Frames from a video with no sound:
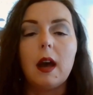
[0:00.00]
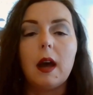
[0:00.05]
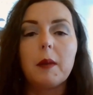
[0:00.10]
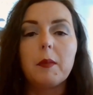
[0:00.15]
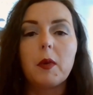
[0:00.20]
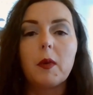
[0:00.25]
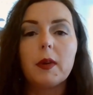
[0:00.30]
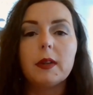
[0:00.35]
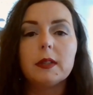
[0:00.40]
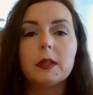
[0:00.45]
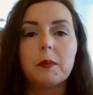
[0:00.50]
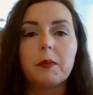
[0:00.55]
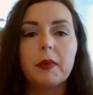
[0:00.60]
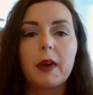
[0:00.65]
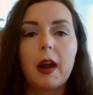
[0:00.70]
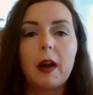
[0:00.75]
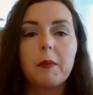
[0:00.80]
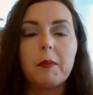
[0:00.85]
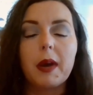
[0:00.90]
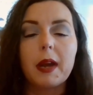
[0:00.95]
I'm going to
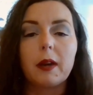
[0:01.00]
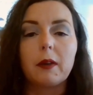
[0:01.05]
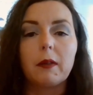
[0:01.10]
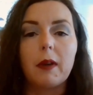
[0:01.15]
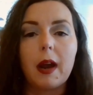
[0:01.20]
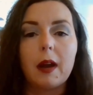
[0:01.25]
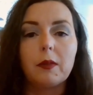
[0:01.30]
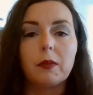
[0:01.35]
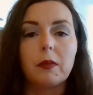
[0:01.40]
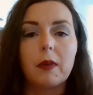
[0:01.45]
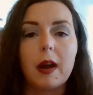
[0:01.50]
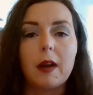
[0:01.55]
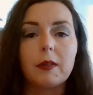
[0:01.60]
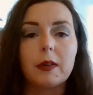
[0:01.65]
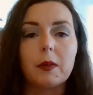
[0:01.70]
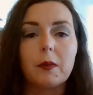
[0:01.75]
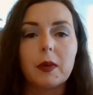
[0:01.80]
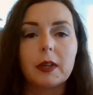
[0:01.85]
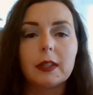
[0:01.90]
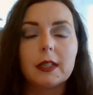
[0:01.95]
brown my ground
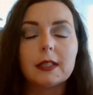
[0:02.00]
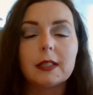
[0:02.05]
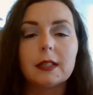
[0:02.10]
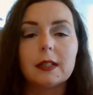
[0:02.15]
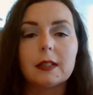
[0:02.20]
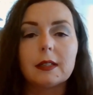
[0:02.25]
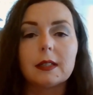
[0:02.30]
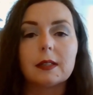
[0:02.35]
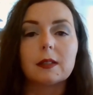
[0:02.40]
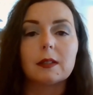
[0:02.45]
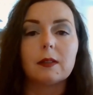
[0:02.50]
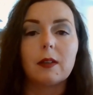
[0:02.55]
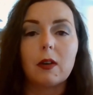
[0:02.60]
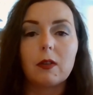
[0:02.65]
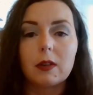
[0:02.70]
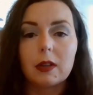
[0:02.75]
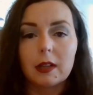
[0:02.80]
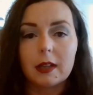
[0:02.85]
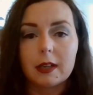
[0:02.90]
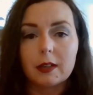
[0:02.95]
round. And what this is, is
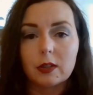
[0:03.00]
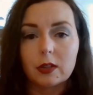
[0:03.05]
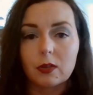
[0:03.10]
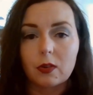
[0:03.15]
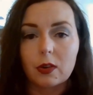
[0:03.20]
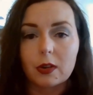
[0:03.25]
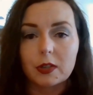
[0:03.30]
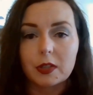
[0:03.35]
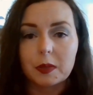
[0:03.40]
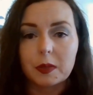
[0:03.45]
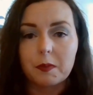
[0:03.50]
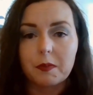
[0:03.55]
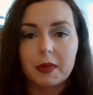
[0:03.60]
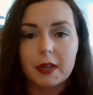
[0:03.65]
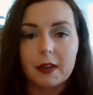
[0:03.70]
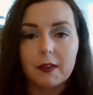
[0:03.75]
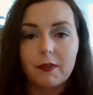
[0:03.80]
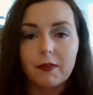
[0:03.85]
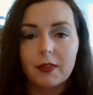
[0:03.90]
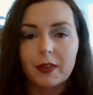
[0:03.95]
locally sourced
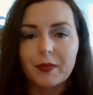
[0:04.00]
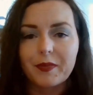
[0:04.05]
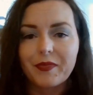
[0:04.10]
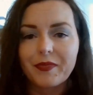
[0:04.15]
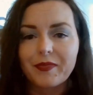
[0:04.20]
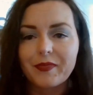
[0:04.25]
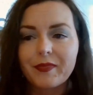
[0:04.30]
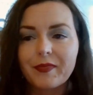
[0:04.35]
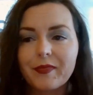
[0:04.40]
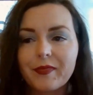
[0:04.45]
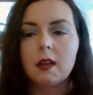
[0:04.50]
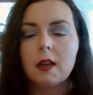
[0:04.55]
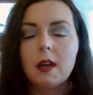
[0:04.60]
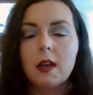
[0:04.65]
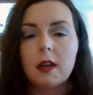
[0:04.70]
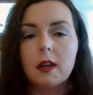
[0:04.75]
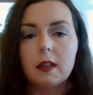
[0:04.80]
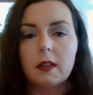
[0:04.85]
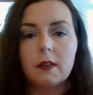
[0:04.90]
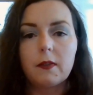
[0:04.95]
beef.
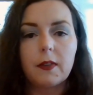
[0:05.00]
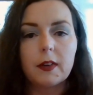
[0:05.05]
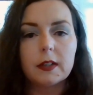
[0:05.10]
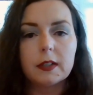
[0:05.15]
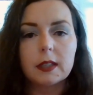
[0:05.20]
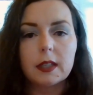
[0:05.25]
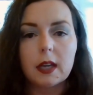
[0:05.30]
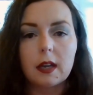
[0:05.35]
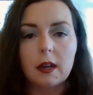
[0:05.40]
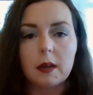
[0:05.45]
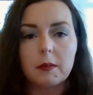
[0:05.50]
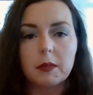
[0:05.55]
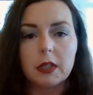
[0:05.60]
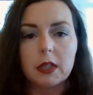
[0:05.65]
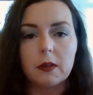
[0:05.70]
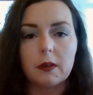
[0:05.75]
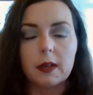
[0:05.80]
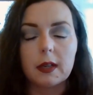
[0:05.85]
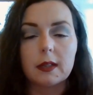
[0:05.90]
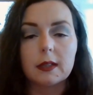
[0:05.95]
And the first thing I'm
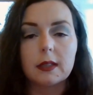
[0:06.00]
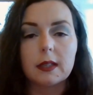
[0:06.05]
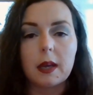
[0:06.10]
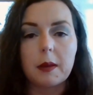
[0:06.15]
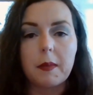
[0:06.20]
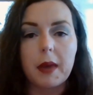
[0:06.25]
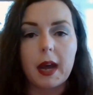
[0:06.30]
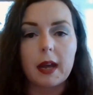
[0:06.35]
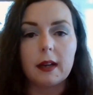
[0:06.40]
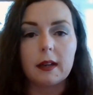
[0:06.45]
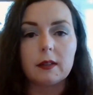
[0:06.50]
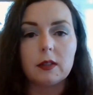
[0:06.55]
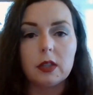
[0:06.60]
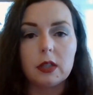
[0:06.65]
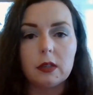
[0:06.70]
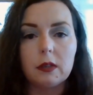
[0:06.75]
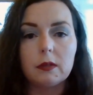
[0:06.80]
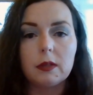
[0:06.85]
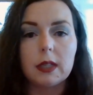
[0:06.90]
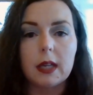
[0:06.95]
doing is I'm adding
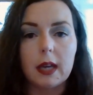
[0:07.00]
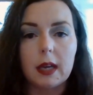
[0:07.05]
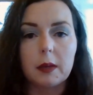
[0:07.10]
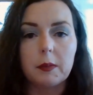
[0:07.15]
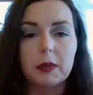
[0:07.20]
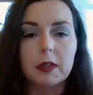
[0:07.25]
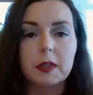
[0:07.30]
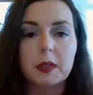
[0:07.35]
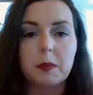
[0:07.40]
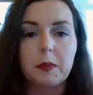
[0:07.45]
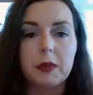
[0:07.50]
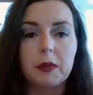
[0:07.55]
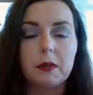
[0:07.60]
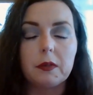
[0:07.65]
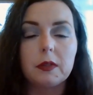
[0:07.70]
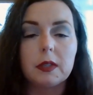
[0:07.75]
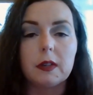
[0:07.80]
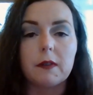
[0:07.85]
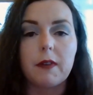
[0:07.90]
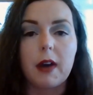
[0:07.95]
two
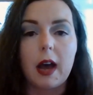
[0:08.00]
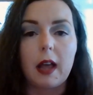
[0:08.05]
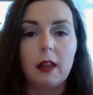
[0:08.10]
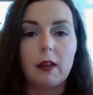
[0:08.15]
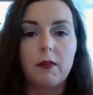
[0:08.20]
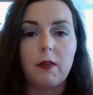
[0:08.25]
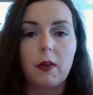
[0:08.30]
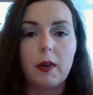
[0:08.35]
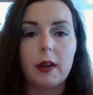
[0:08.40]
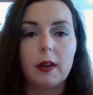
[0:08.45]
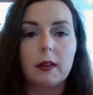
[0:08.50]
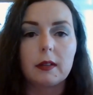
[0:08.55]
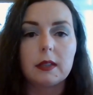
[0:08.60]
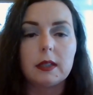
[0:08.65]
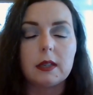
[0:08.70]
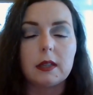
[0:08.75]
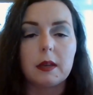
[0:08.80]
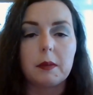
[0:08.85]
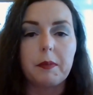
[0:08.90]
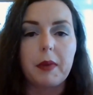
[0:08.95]
tablespoons of olive oil
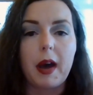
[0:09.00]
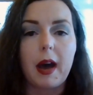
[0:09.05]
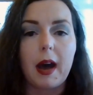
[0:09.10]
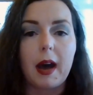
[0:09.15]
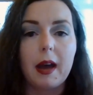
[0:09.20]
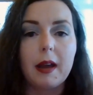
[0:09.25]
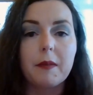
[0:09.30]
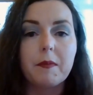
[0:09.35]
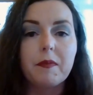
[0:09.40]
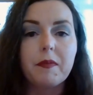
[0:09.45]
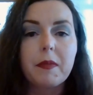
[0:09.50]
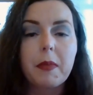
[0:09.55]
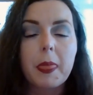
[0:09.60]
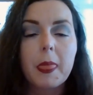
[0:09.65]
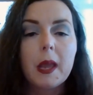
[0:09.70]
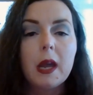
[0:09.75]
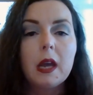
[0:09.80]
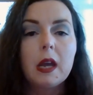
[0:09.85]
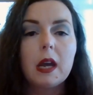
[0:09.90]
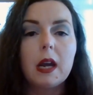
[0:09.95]
to the pot.
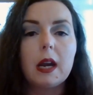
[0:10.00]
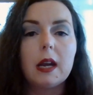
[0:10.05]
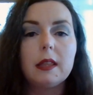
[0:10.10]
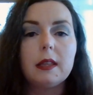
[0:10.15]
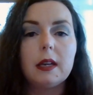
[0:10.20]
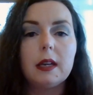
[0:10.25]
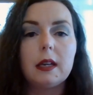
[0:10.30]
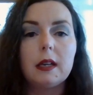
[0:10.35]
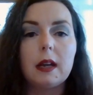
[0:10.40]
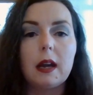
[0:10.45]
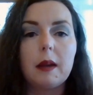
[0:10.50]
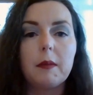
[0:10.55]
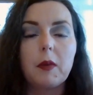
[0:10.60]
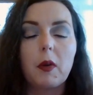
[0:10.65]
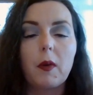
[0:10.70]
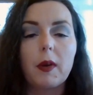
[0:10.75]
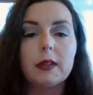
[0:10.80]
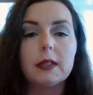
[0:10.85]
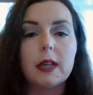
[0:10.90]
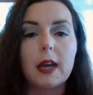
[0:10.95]
And then I'm
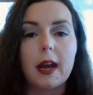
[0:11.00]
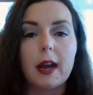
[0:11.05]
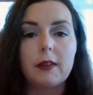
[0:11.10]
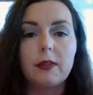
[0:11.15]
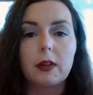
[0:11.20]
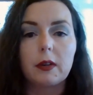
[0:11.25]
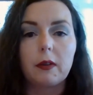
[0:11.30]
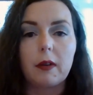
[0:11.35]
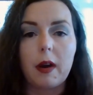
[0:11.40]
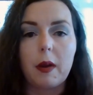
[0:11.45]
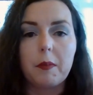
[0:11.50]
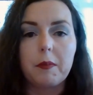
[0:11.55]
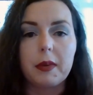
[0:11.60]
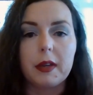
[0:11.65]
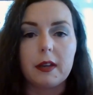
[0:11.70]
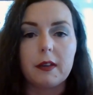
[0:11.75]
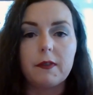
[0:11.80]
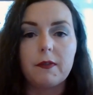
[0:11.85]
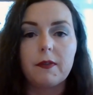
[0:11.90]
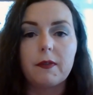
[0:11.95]
going to add the ground
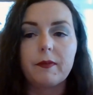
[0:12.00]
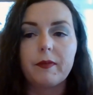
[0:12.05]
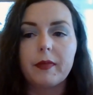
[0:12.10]
beef.